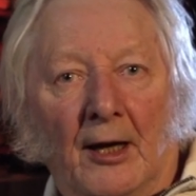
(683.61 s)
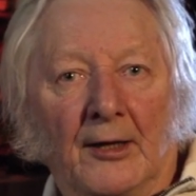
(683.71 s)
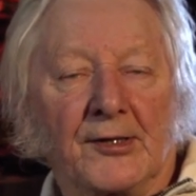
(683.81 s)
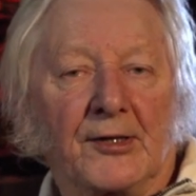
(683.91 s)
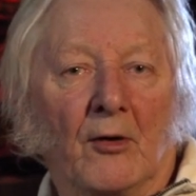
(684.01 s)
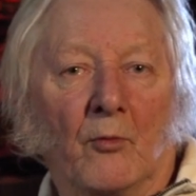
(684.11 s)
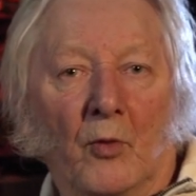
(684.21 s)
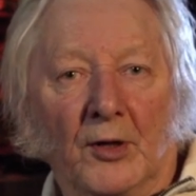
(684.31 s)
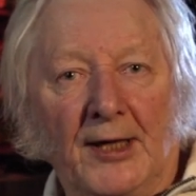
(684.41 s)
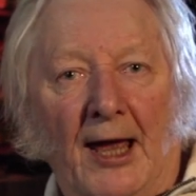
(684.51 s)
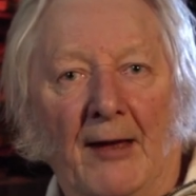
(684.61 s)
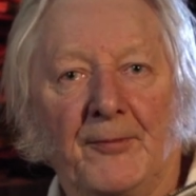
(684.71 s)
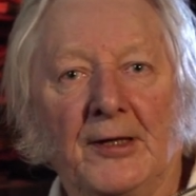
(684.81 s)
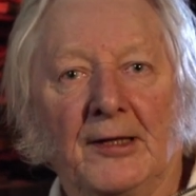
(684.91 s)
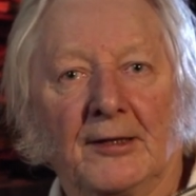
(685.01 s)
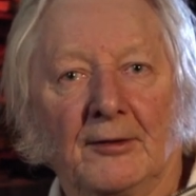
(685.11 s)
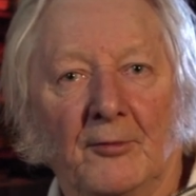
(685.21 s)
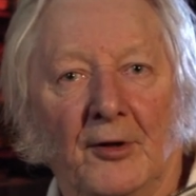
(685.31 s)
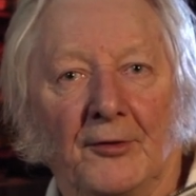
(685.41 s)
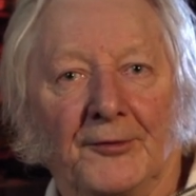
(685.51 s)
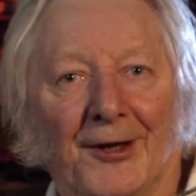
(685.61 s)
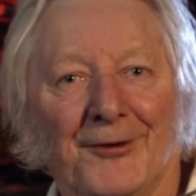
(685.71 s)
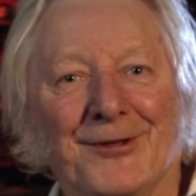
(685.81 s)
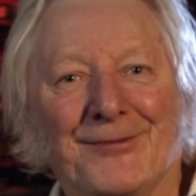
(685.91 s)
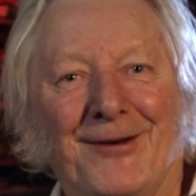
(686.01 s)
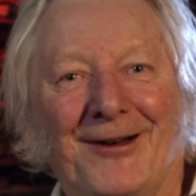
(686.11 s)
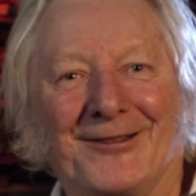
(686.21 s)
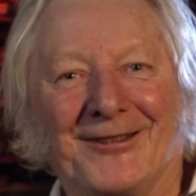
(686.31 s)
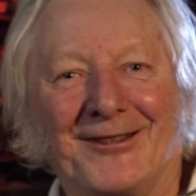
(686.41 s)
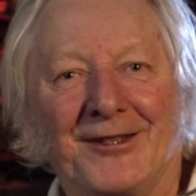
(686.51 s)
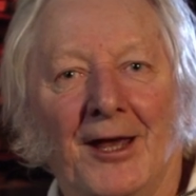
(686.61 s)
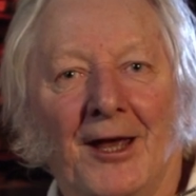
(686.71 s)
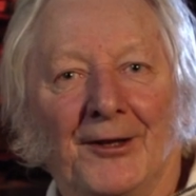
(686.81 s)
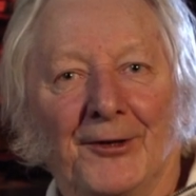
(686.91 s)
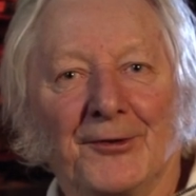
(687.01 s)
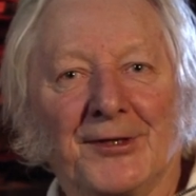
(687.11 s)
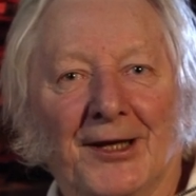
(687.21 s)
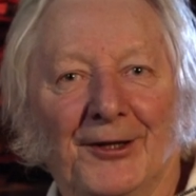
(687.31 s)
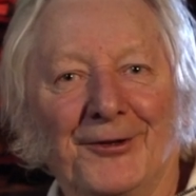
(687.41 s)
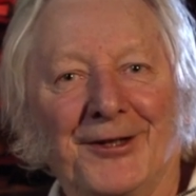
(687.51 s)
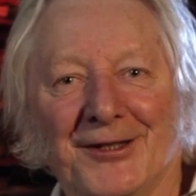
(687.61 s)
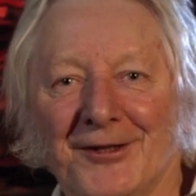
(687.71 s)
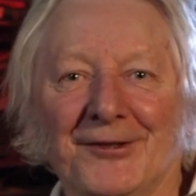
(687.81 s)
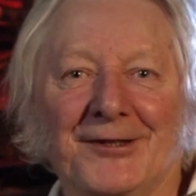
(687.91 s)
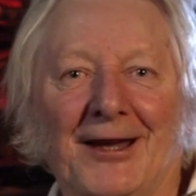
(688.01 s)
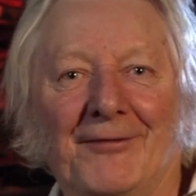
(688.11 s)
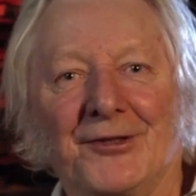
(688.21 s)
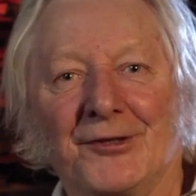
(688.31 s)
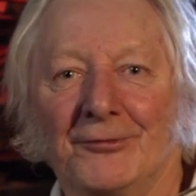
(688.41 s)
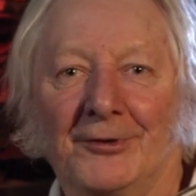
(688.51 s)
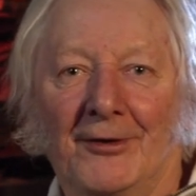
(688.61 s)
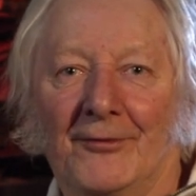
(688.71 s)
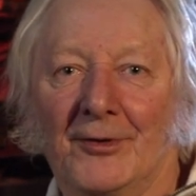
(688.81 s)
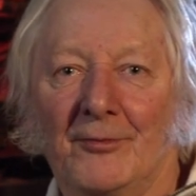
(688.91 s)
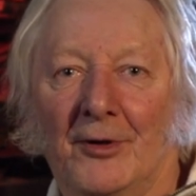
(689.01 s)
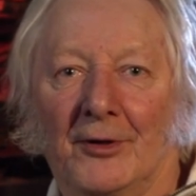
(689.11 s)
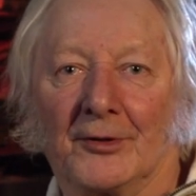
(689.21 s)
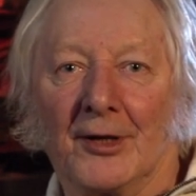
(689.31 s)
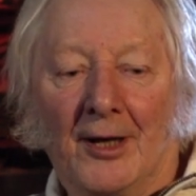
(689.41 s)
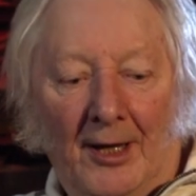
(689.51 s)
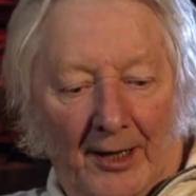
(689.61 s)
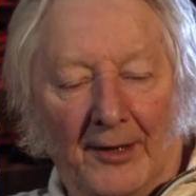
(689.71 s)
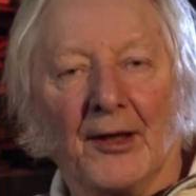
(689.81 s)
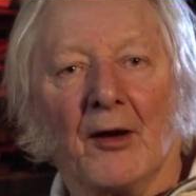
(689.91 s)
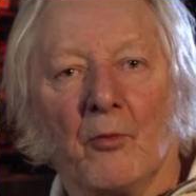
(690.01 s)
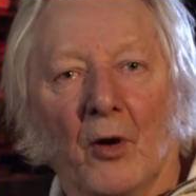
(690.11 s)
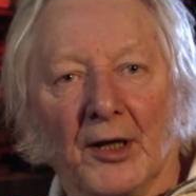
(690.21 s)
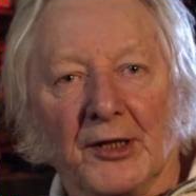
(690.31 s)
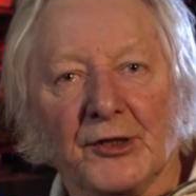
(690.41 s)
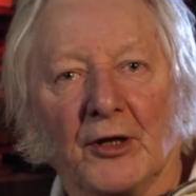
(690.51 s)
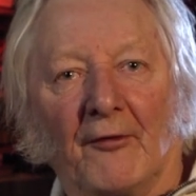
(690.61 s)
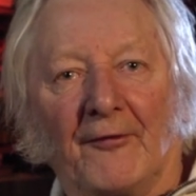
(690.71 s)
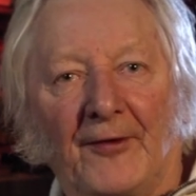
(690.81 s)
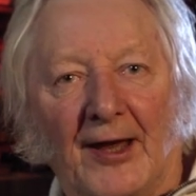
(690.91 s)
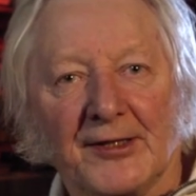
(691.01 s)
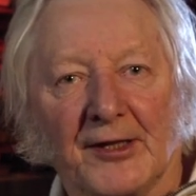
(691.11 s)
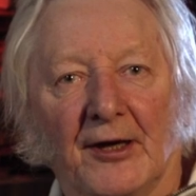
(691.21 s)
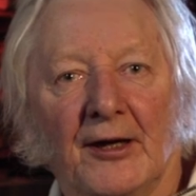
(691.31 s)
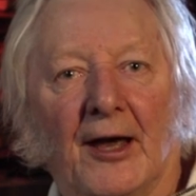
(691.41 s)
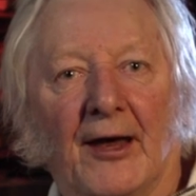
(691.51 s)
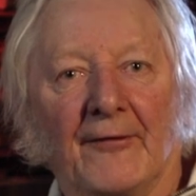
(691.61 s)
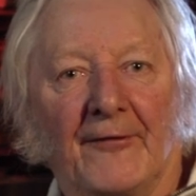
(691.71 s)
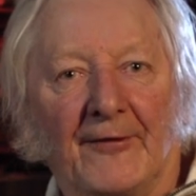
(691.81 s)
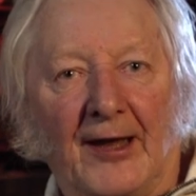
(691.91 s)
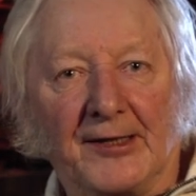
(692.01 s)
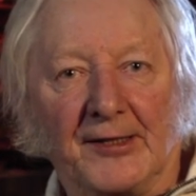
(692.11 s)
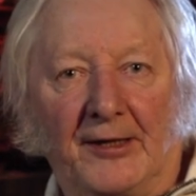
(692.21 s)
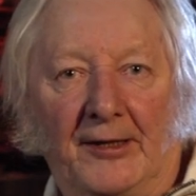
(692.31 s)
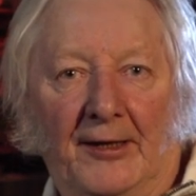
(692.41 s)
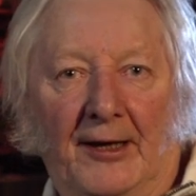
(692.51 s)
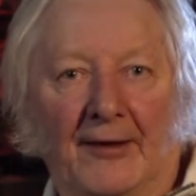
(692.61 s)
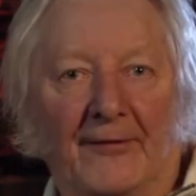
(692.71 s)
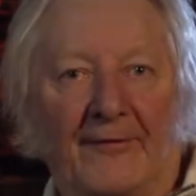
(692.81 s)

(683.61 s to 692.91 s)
And so what a happy little world. They all smiled at us, they all said, look, it's on television all over the world. And their wallets got fatter and fatter and